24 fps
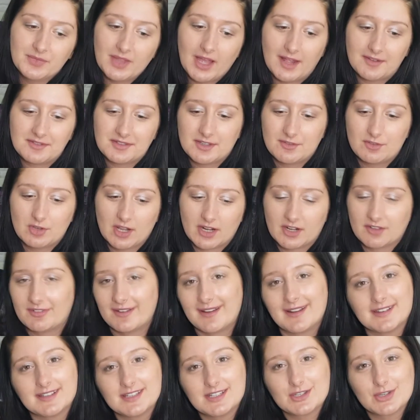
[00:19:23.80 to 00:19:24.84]
I have to give you like a
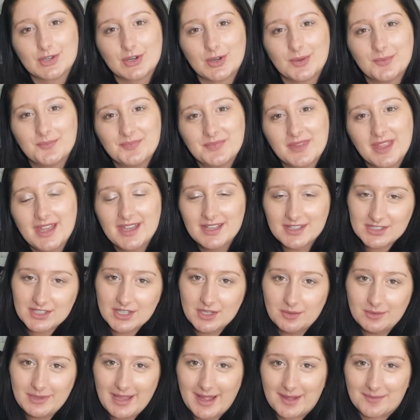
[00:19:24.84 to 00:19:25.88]
vanity tour.
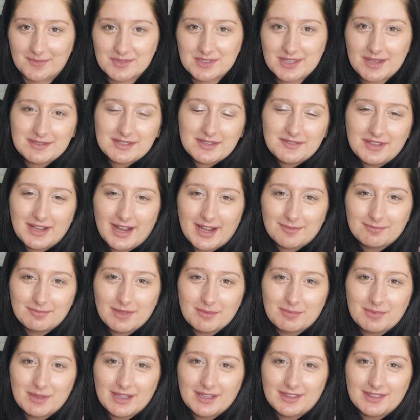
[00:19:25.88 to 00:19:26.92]
So yeah, so that's everything I have for my
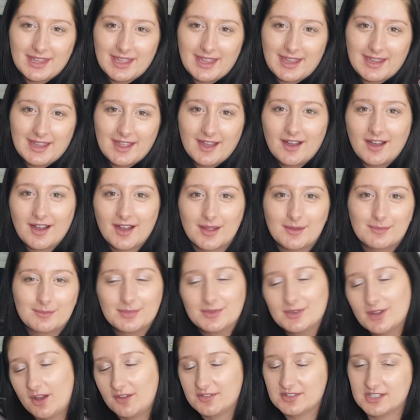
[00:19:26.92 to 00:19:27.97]
birthday. I'm
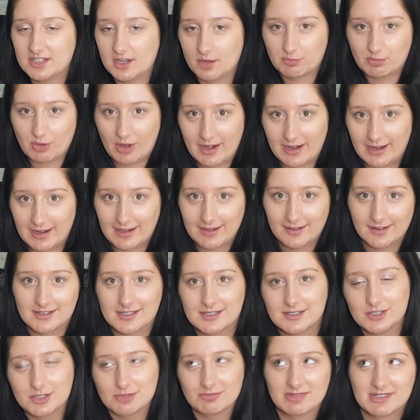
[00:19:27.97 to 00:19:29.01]
obviously not bragging, I
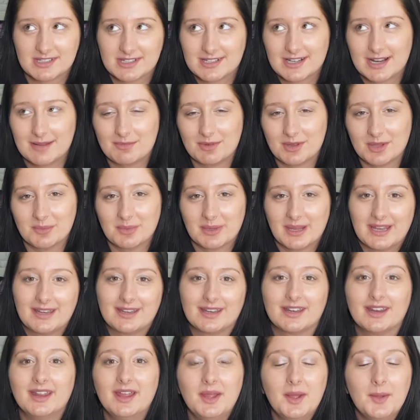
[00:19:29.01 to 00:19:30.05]
didn't do my disclaimer at the
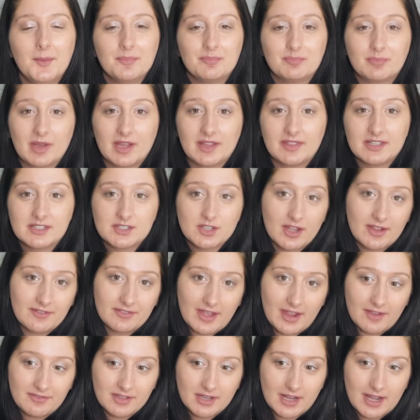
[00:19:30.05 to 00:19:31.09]
beginning, but this is
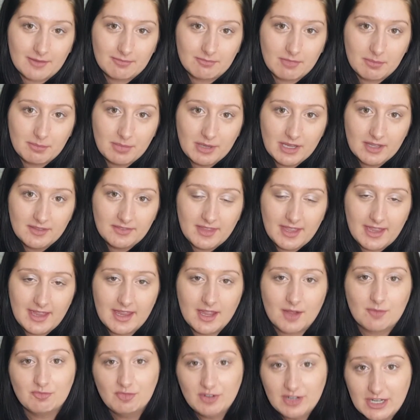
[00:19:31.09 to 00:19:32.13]
everything I have for my
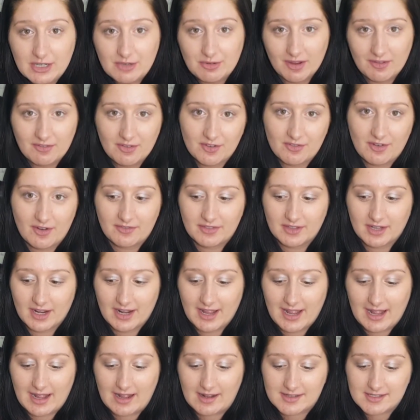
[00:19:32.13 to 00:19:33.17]
birthday. I'm really grateful for everything
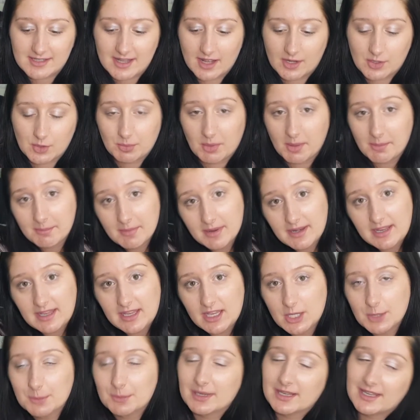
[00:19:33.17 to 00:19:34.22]
I had, and all my money
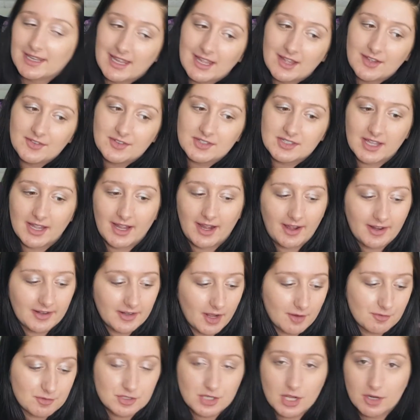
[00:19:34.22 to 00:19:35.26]
and all my gifts, and
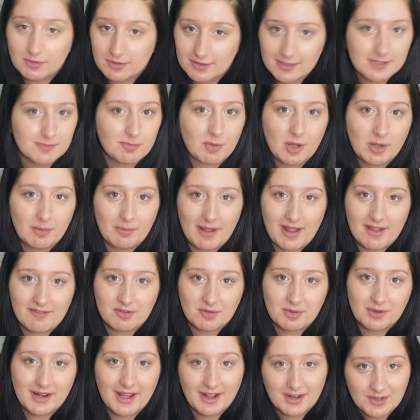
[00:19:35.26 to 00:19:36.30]
I was totally spoiled by
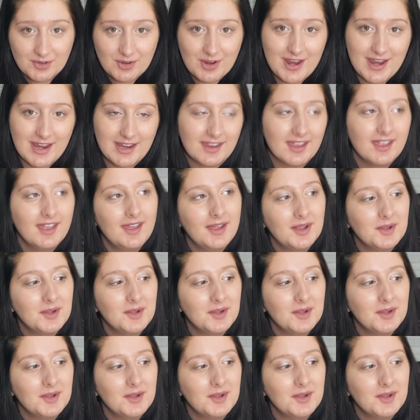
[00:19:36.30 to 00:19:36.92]
everyone and Craig.